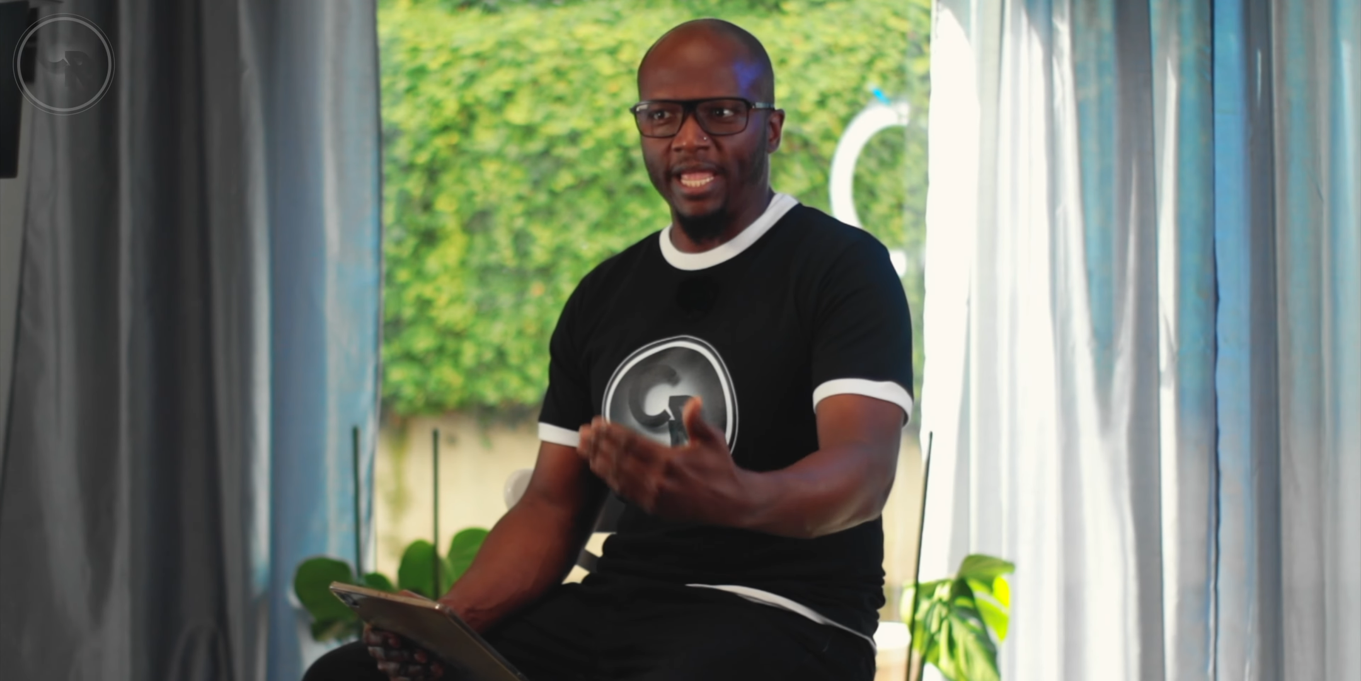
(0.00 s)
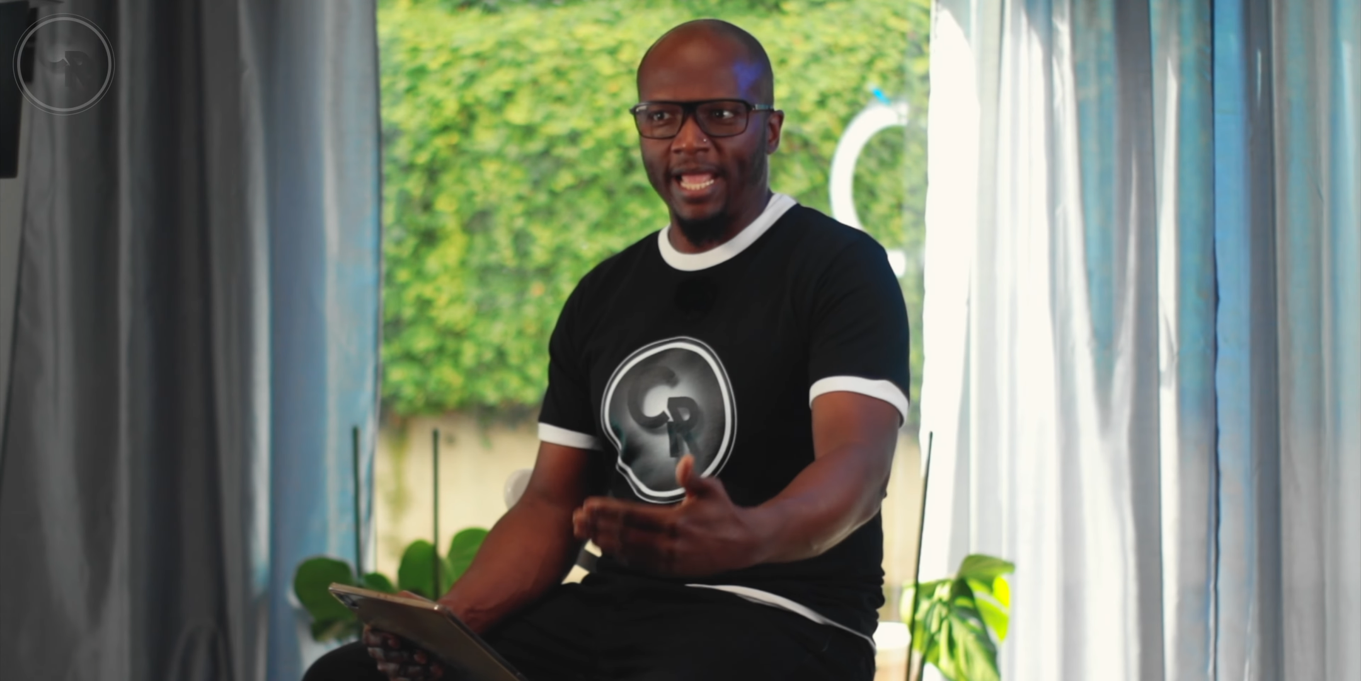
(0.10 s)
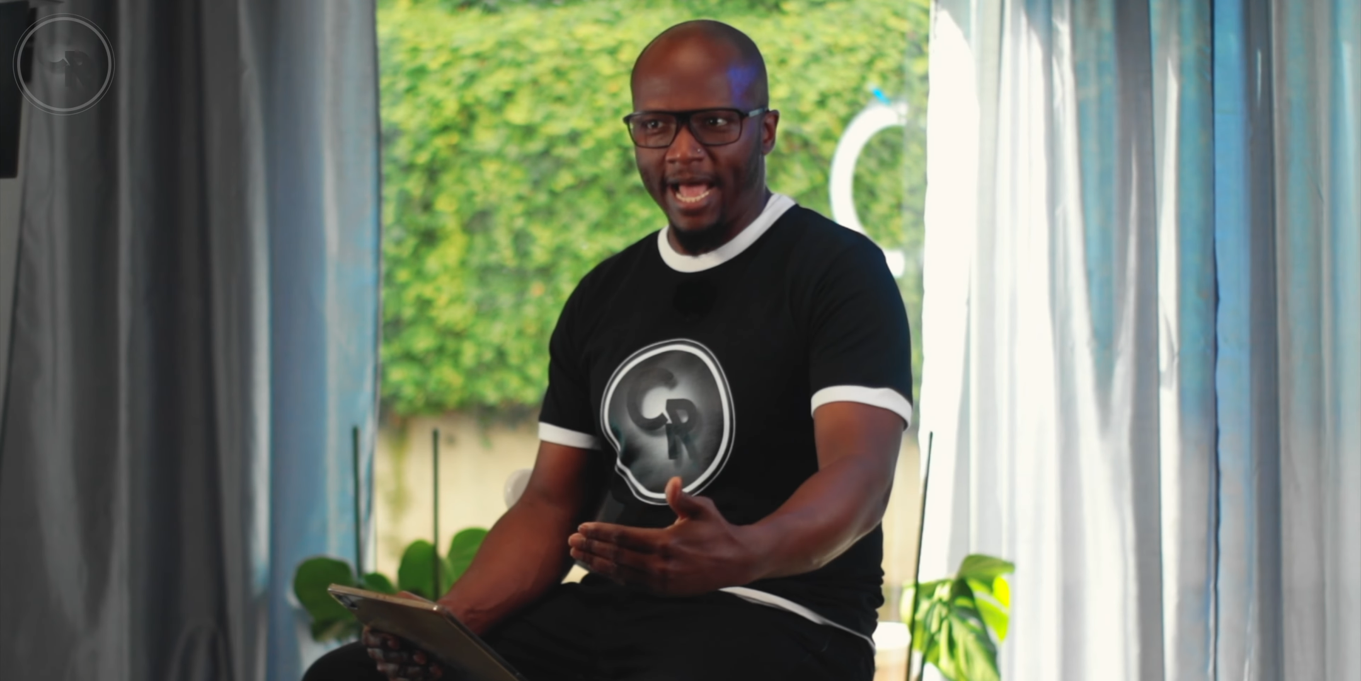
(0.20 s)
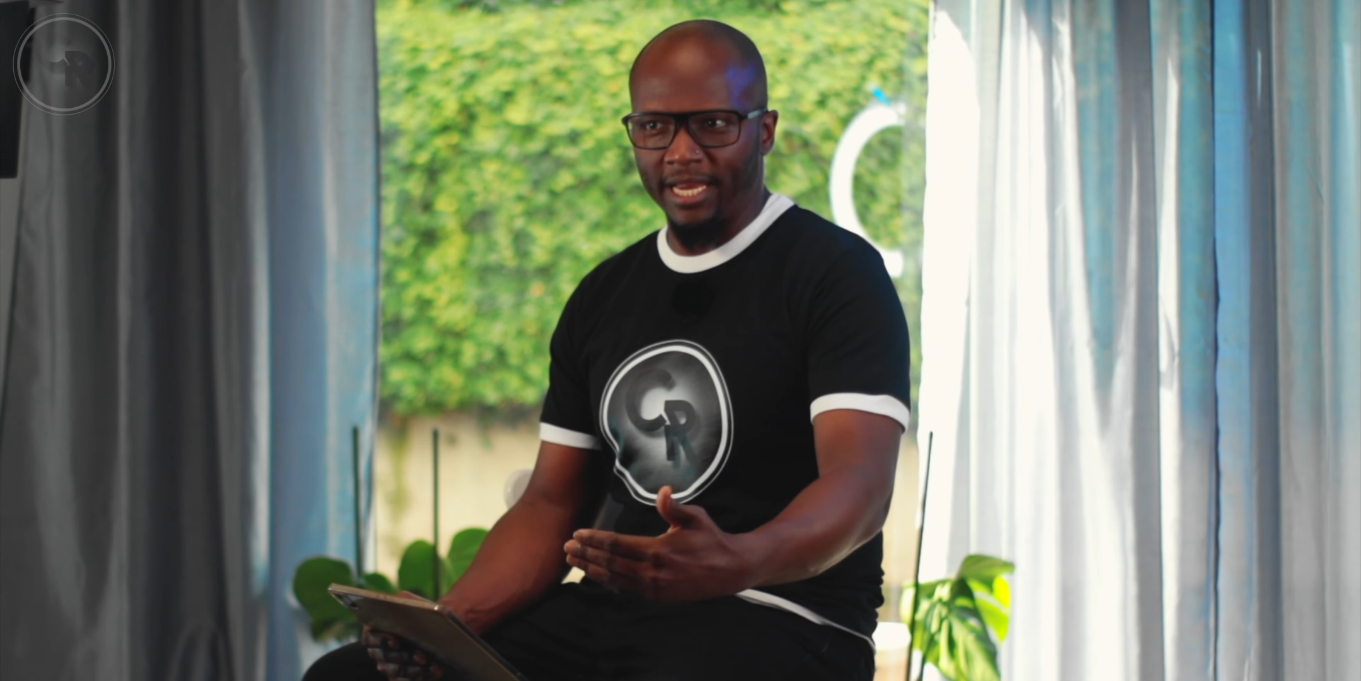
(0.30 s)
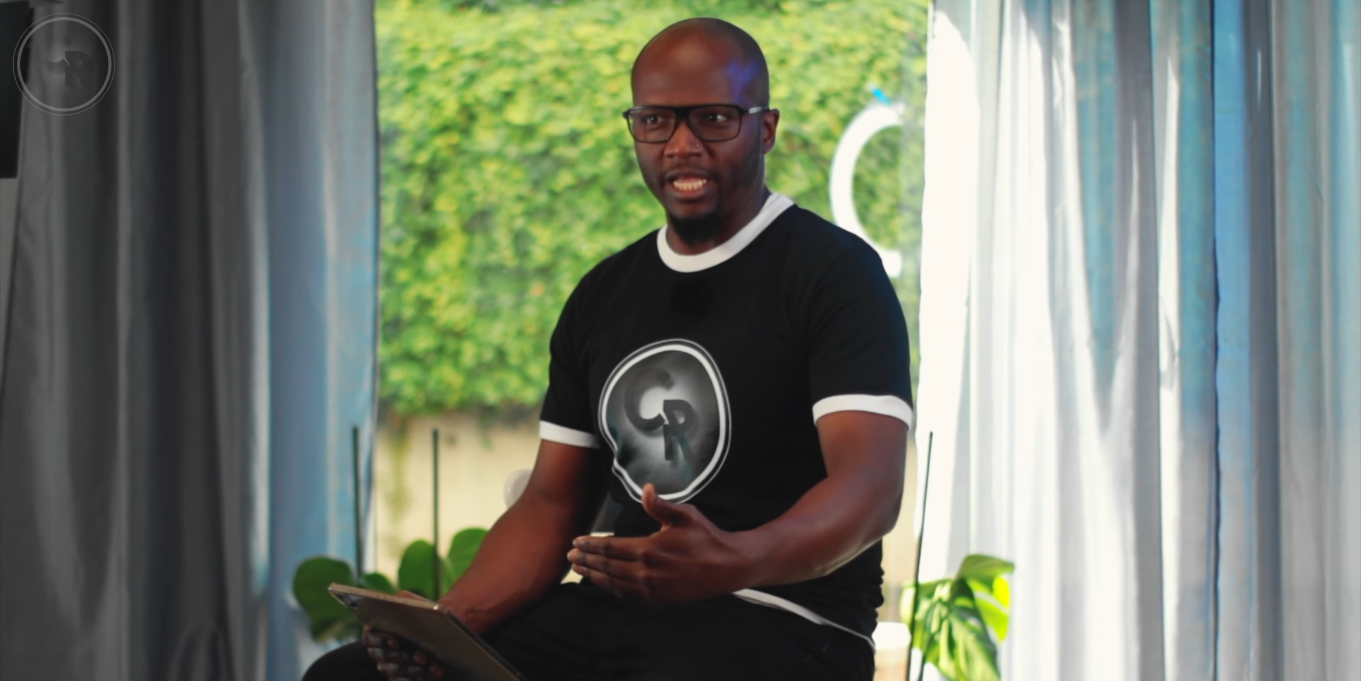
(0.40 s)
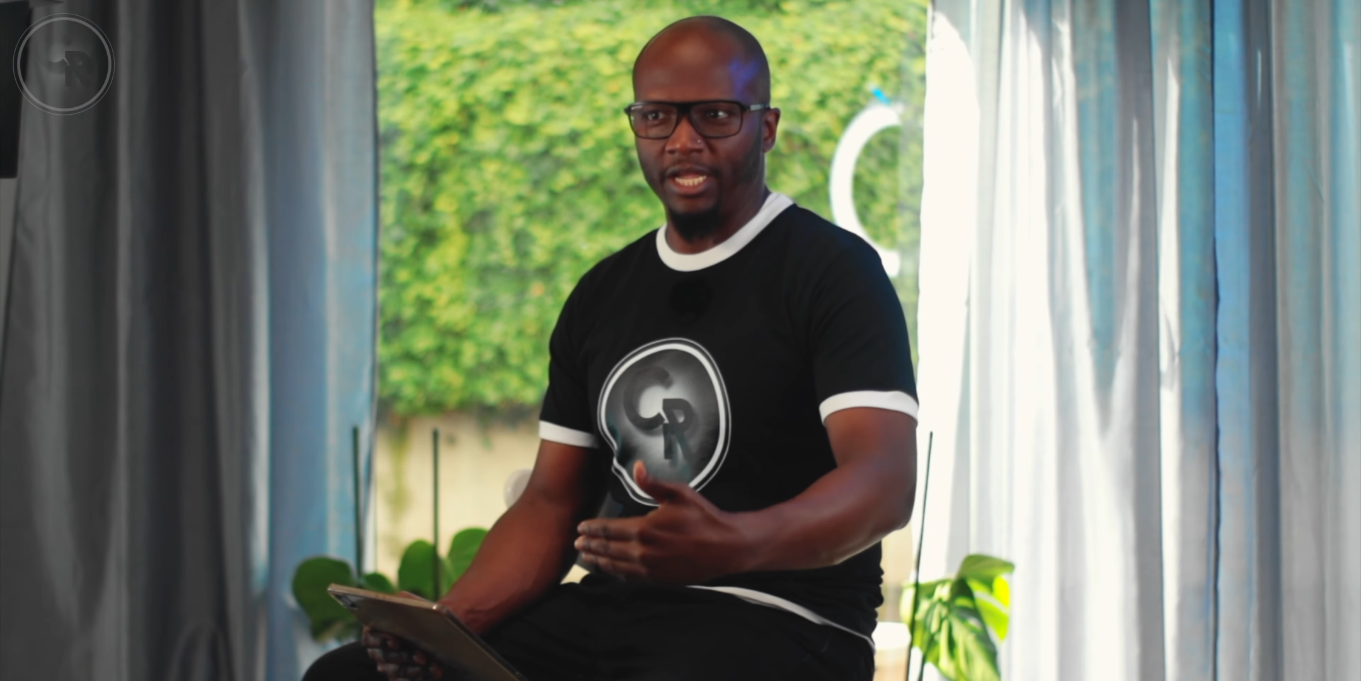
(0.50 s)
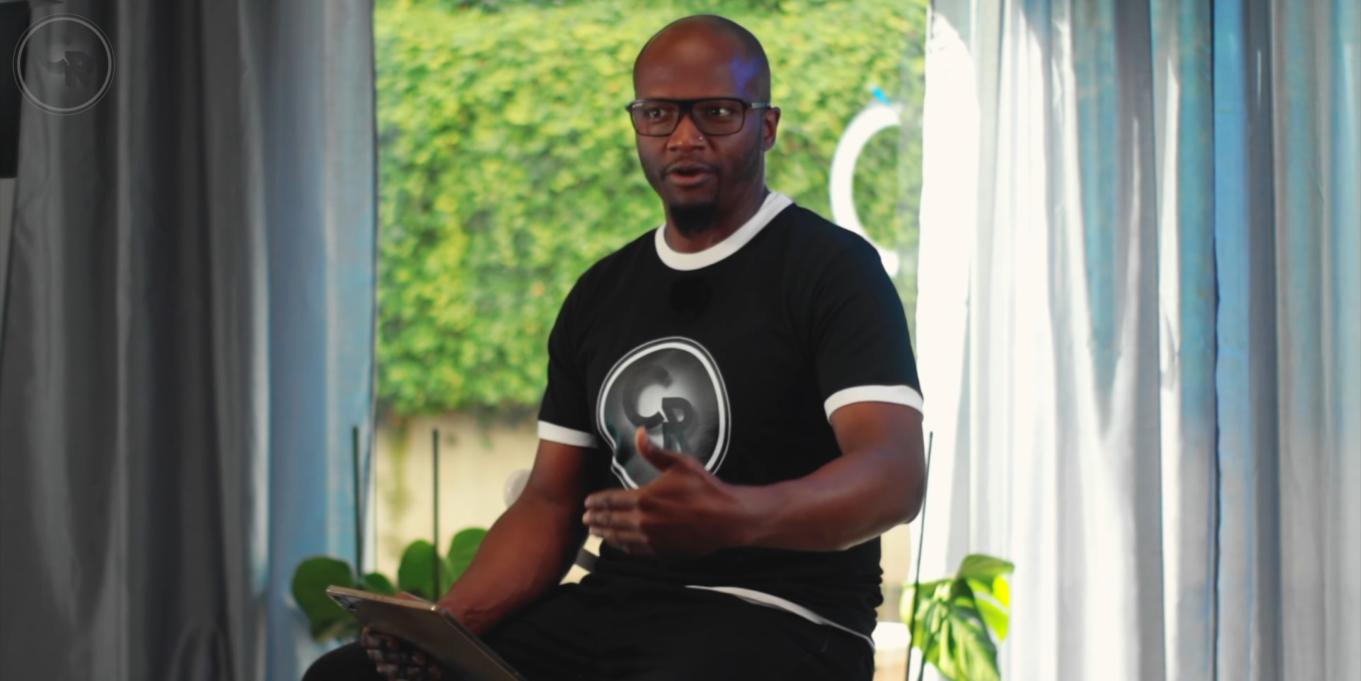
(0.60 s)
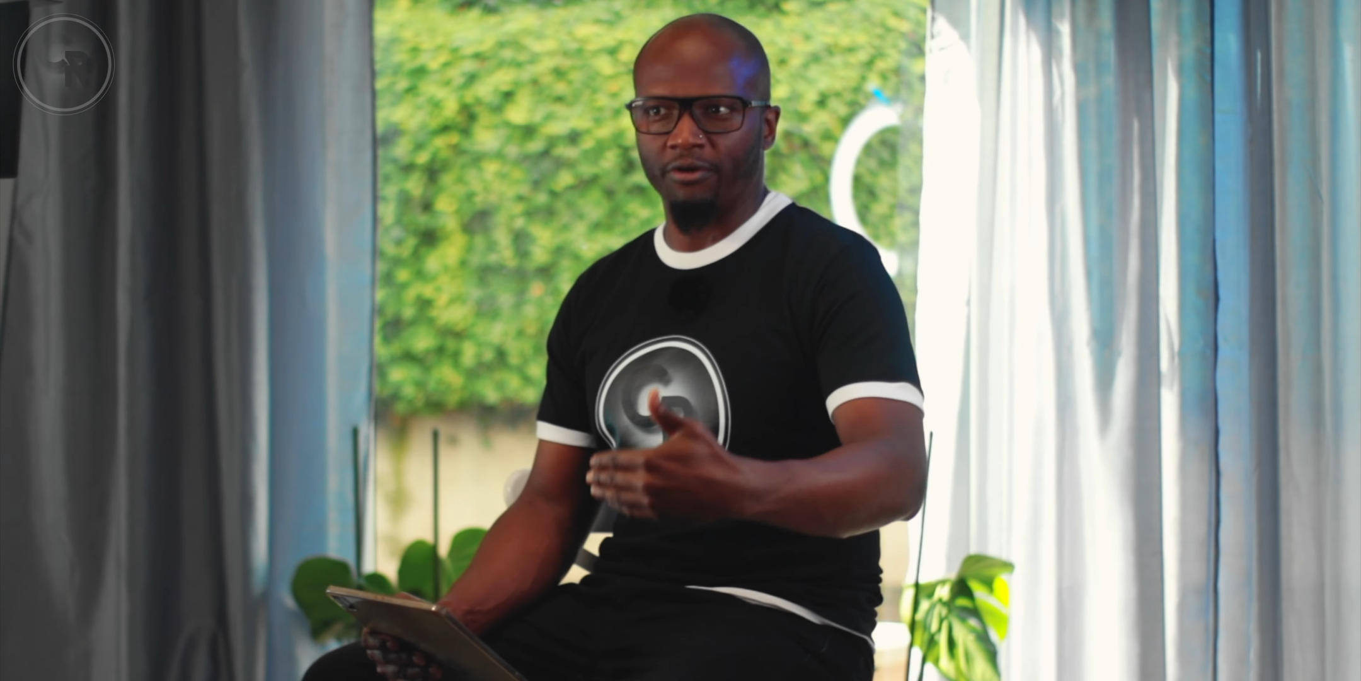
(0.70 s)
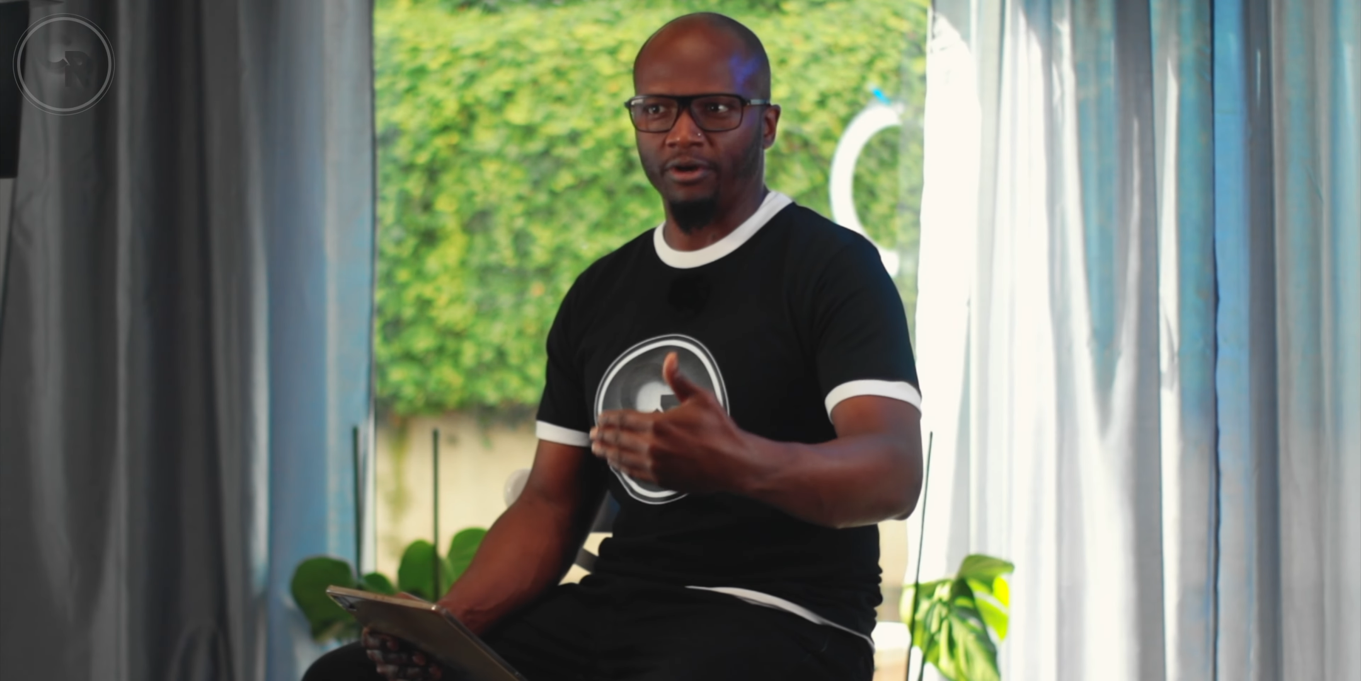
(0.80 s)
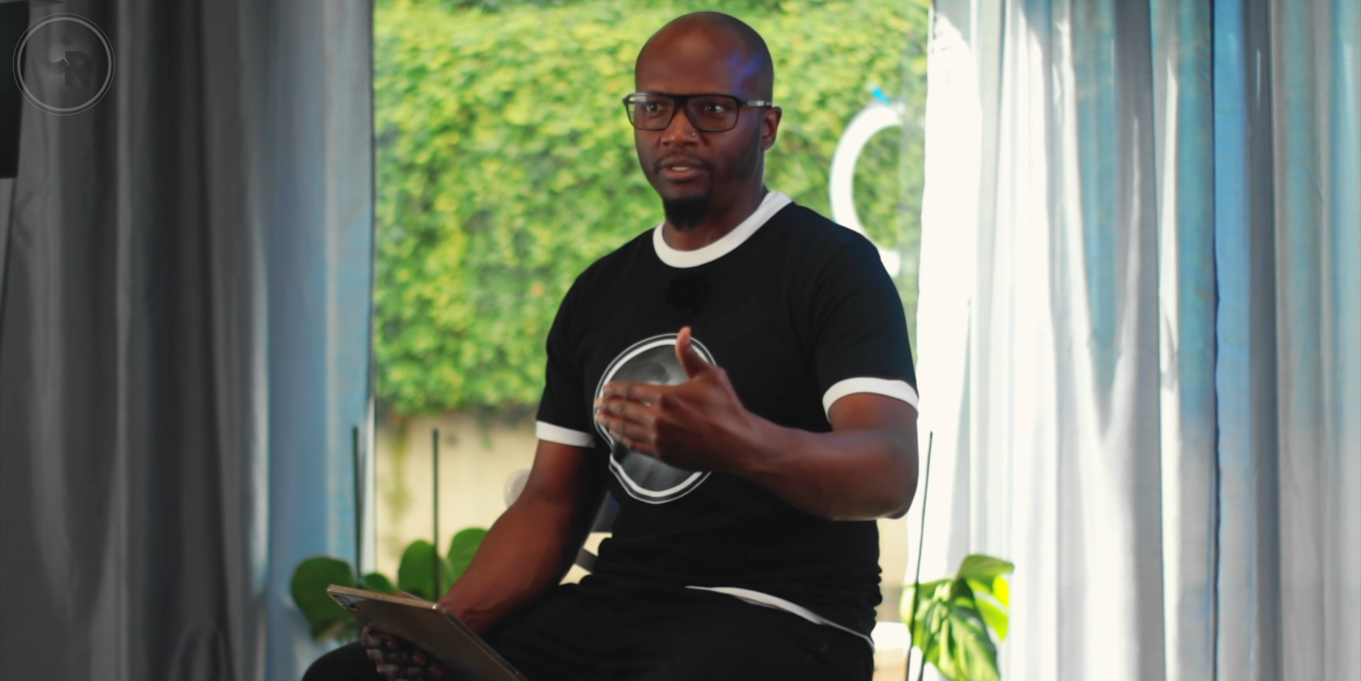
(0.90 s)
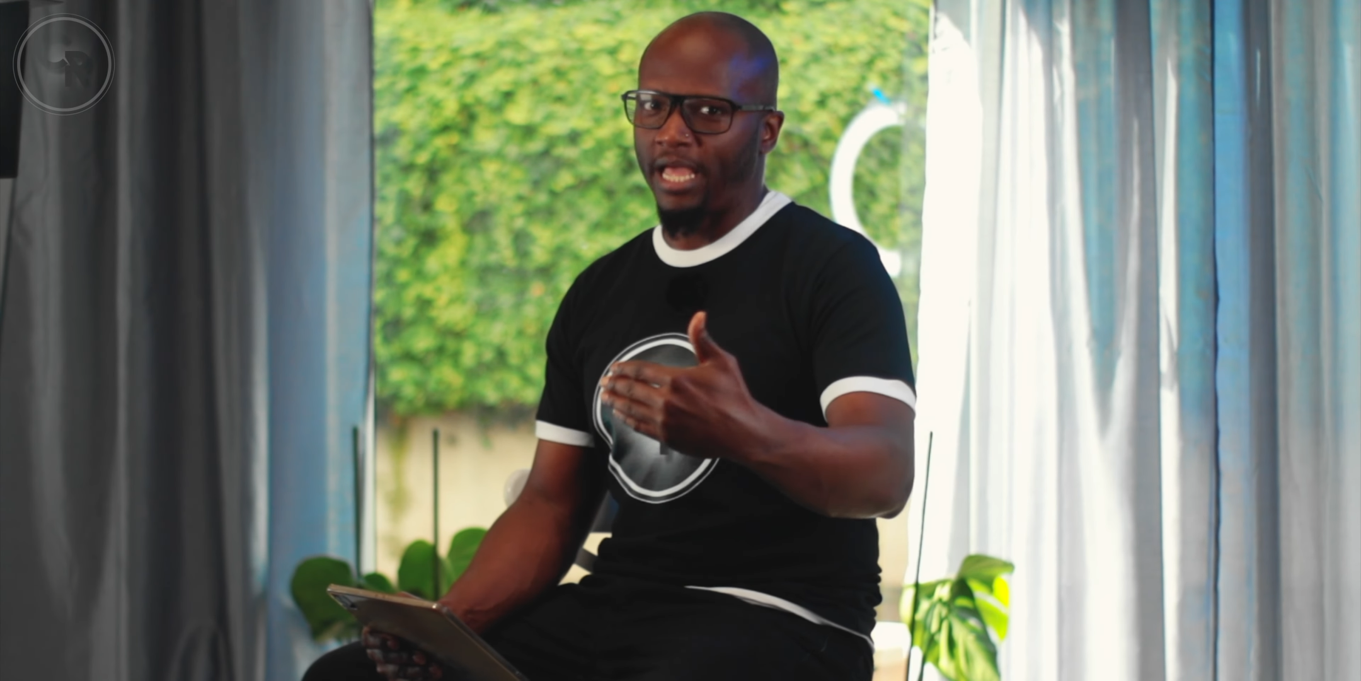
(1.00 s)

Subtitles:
got here